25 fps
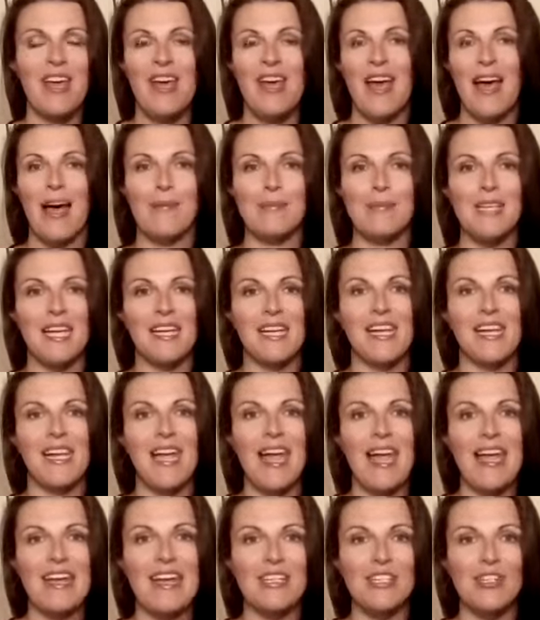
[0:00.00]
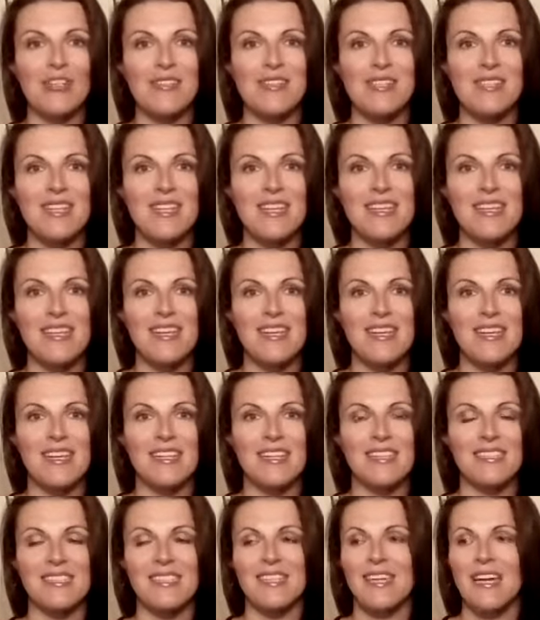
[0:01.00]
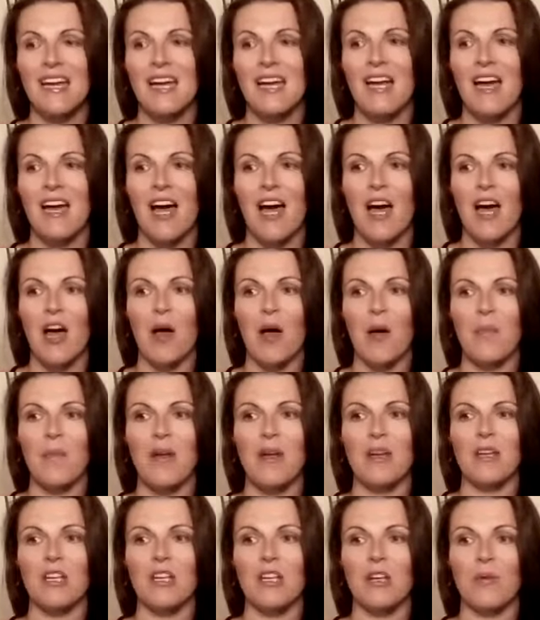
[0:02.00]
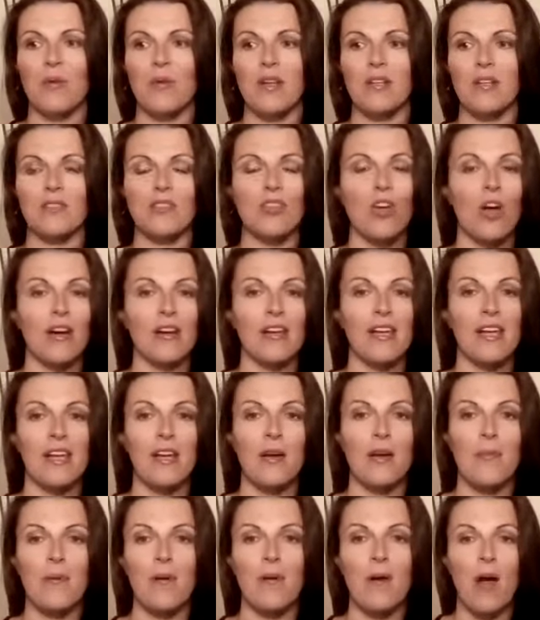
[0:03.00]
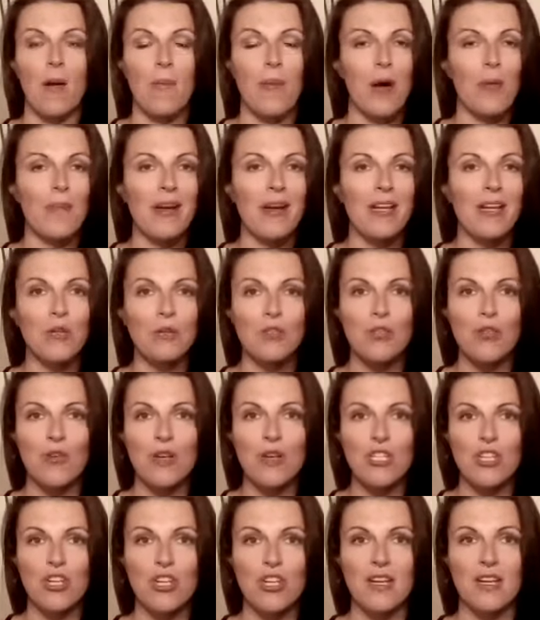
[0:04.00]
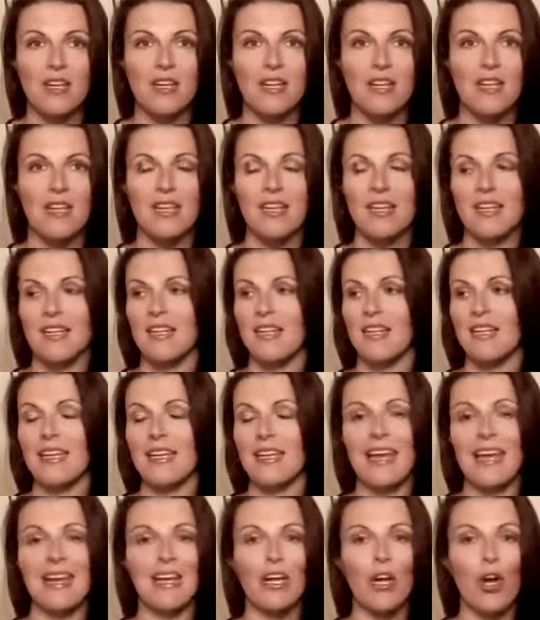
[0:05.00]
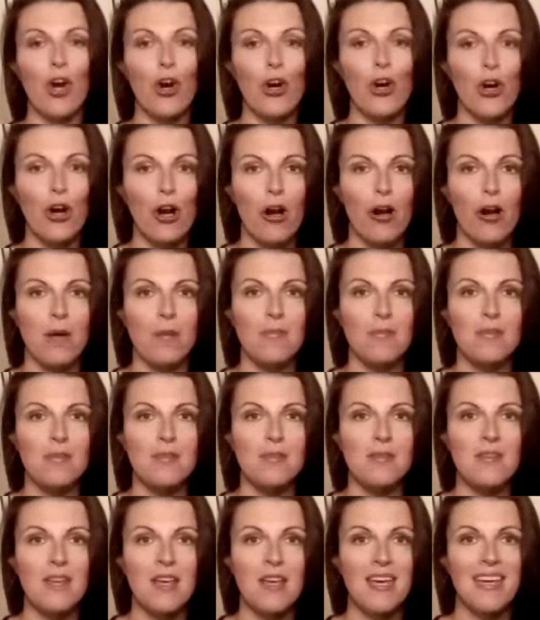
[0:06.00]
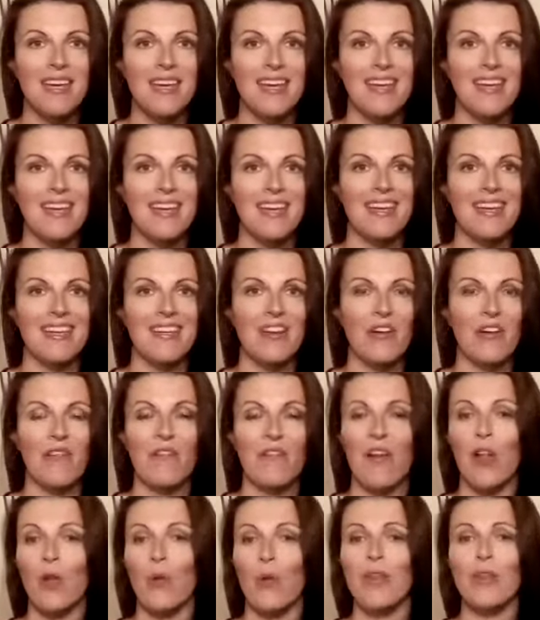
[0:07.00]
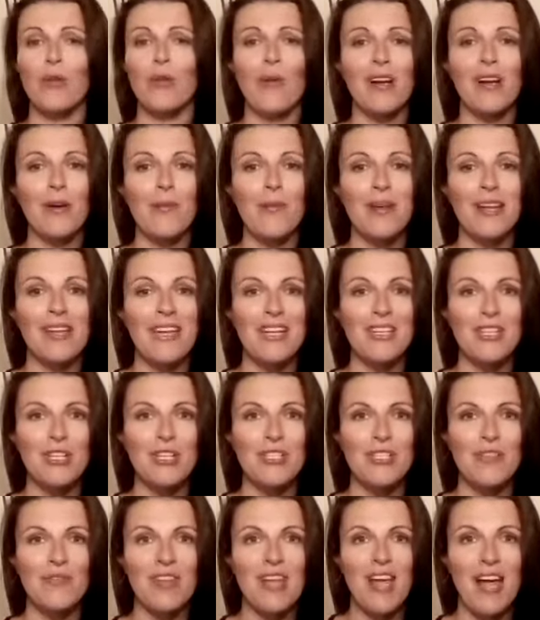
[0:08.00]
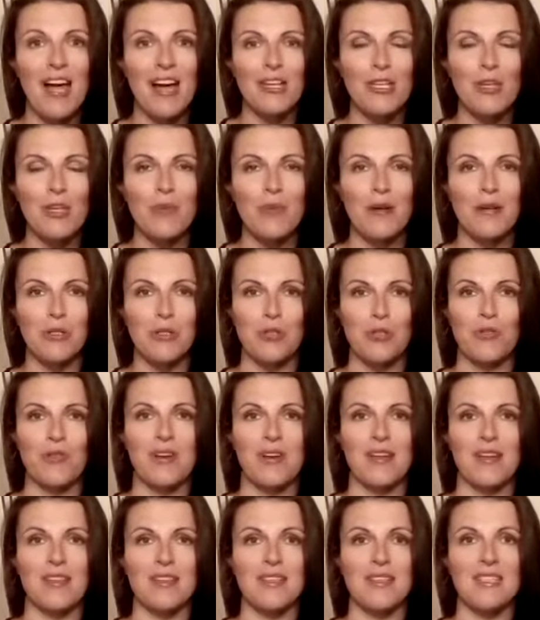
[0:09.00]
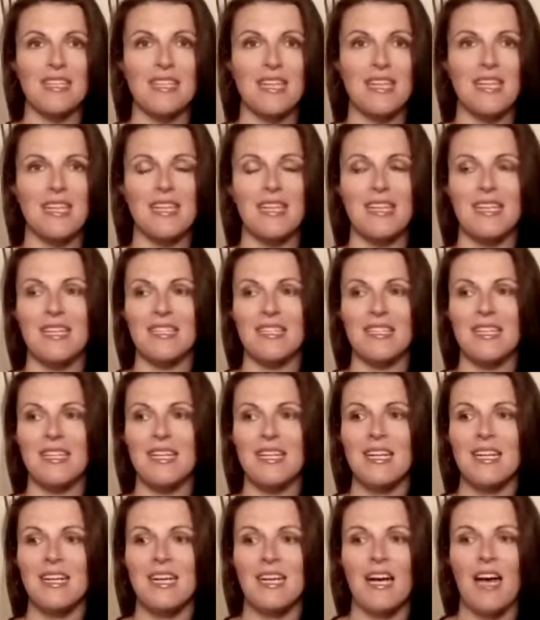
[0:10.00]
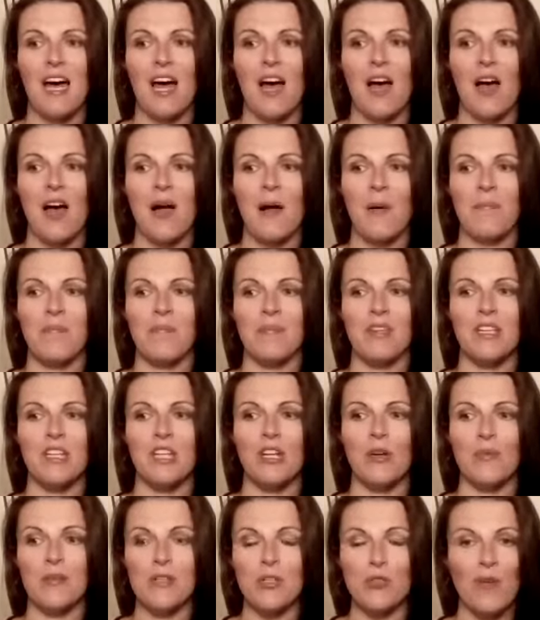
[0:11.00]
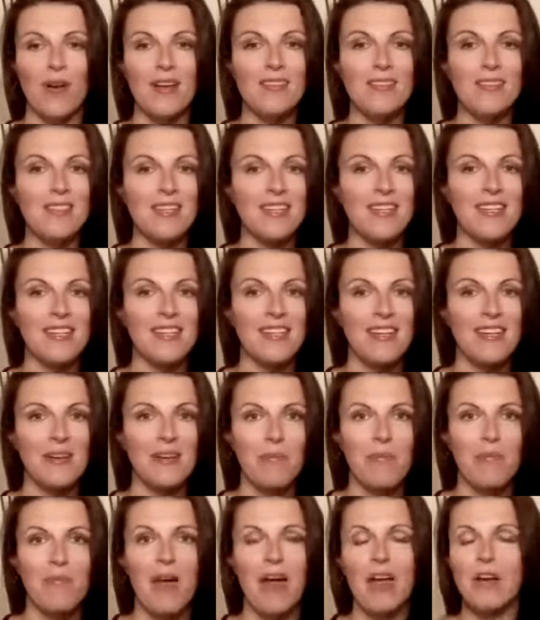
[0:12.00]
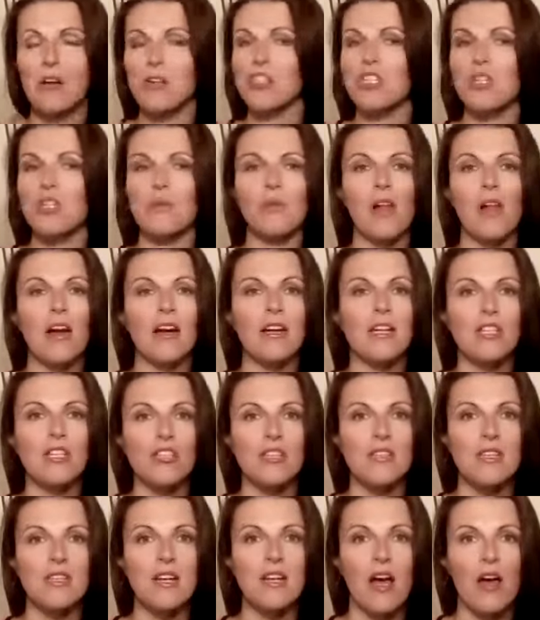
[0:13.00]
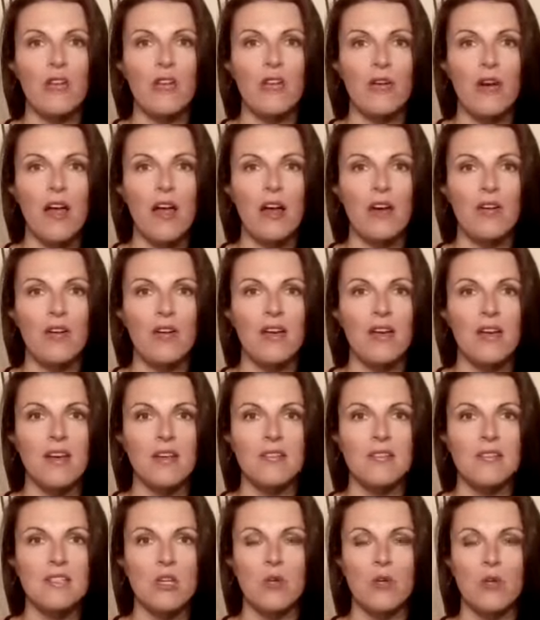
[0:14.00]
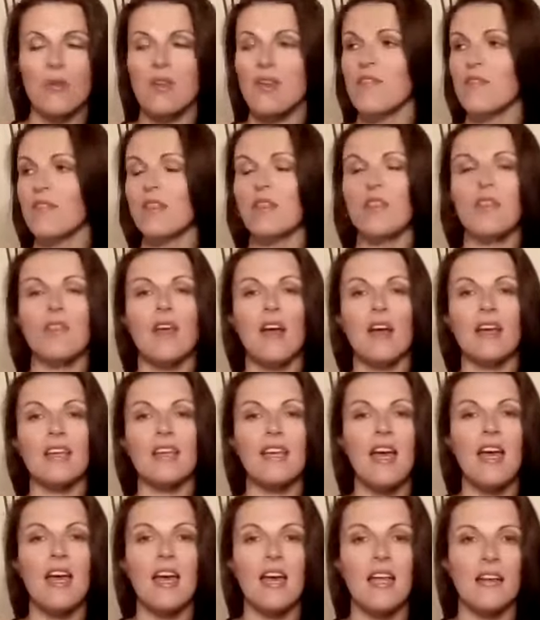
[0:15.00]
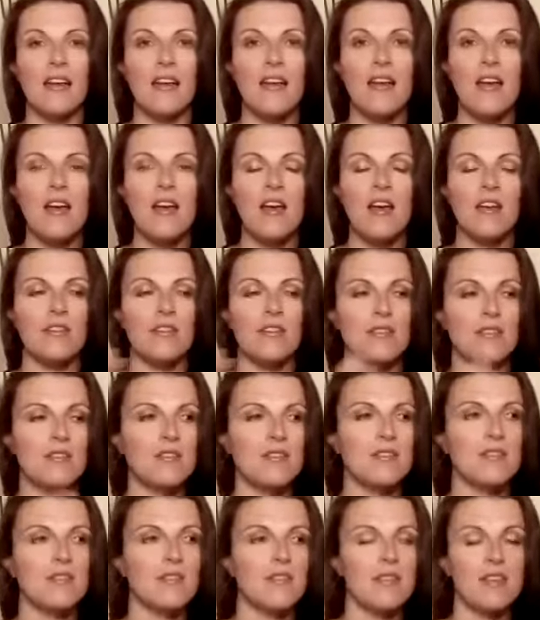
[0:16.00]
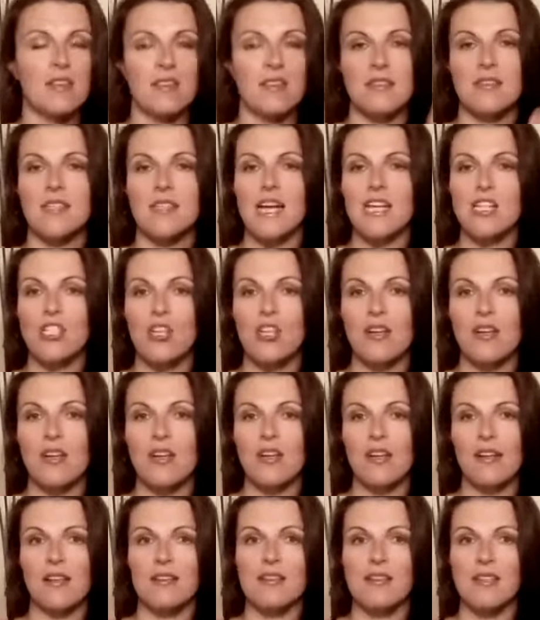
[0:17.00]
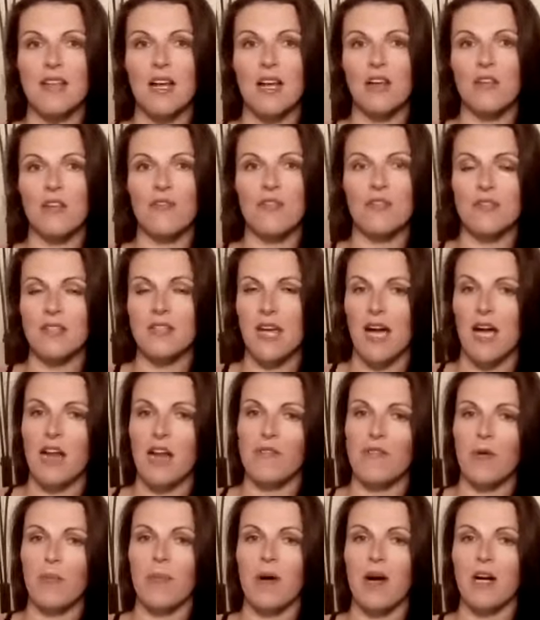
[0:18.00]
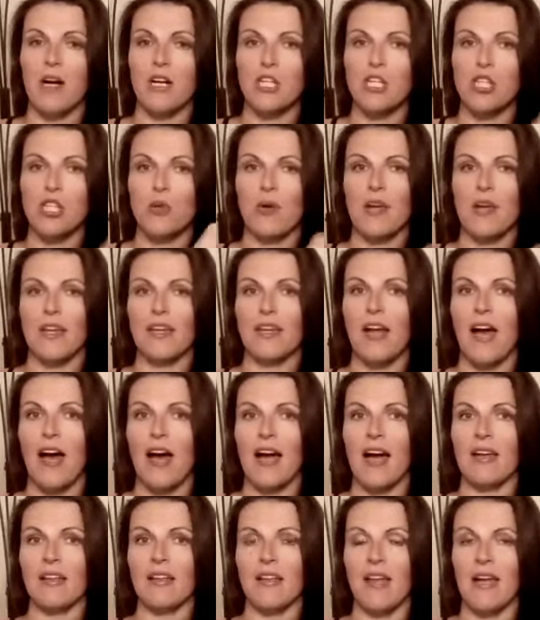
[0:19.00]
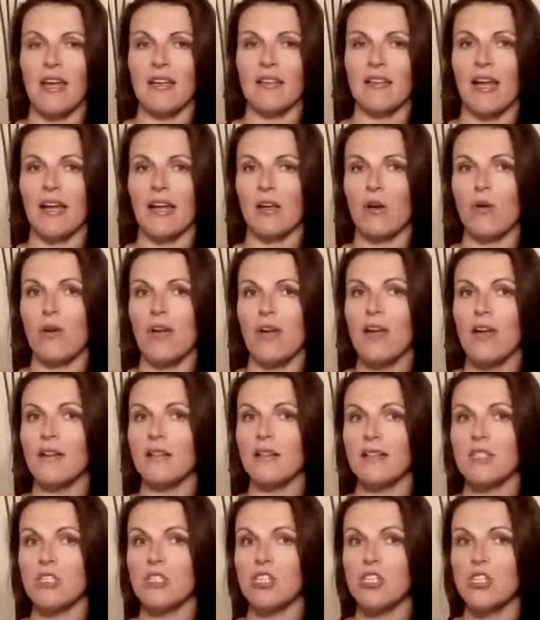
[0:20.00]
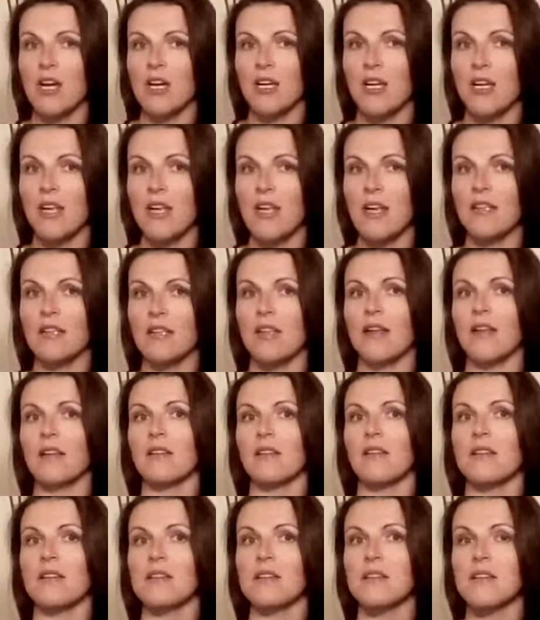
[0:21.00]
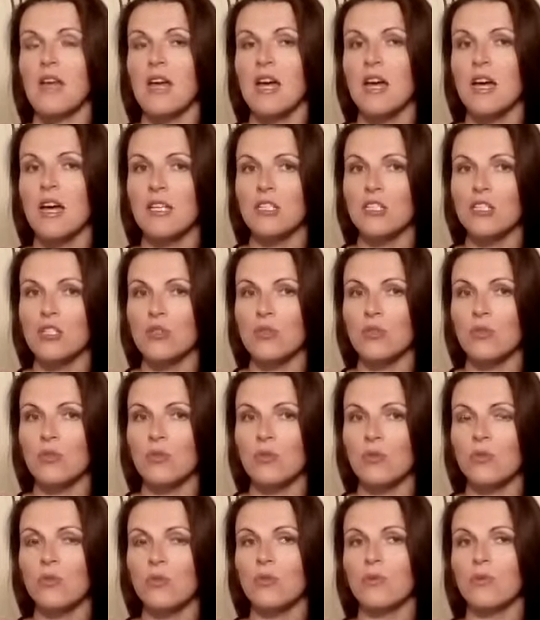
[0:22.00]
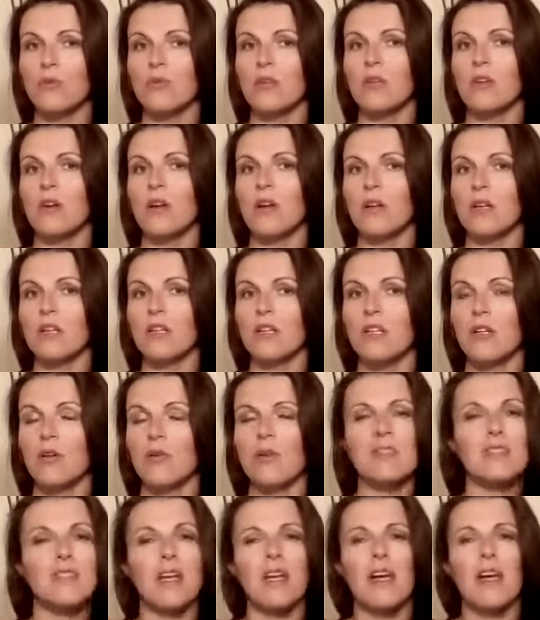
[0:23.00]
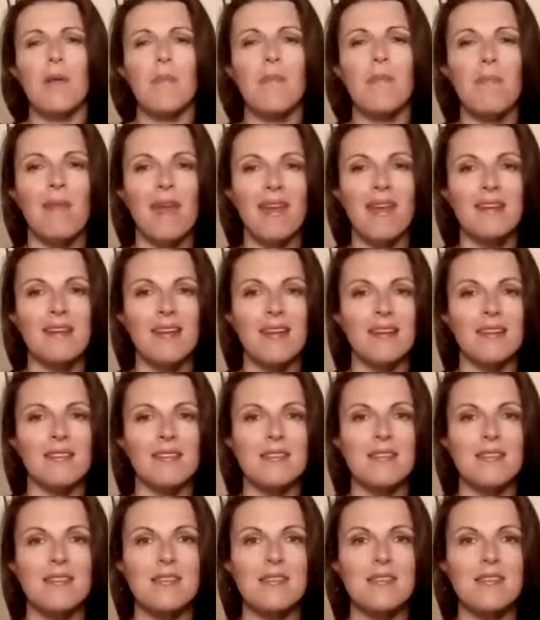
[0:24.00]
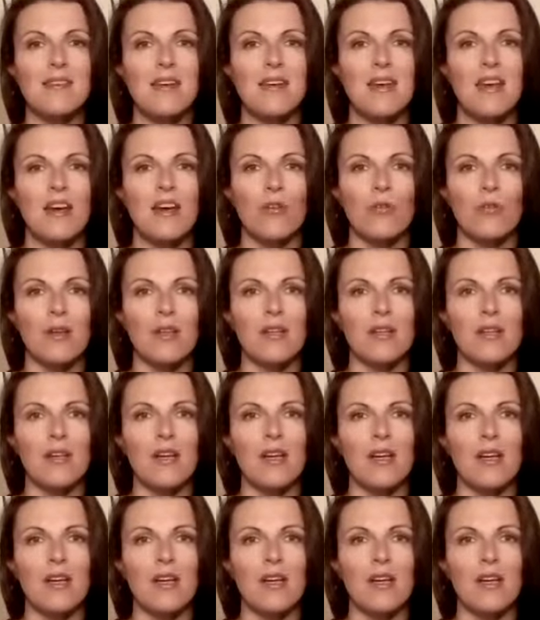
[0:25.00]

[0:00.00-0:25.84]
I'm taking agency in, in talking about my nutrition, in getting herbs, in following the recommendations of the acupuncturist, in addressing energy blockages in other areas. So even, again, the session itself is kind of a punctuated highlight. Like, okay, let's check in. Like, let's do, it's like a maintenance, really.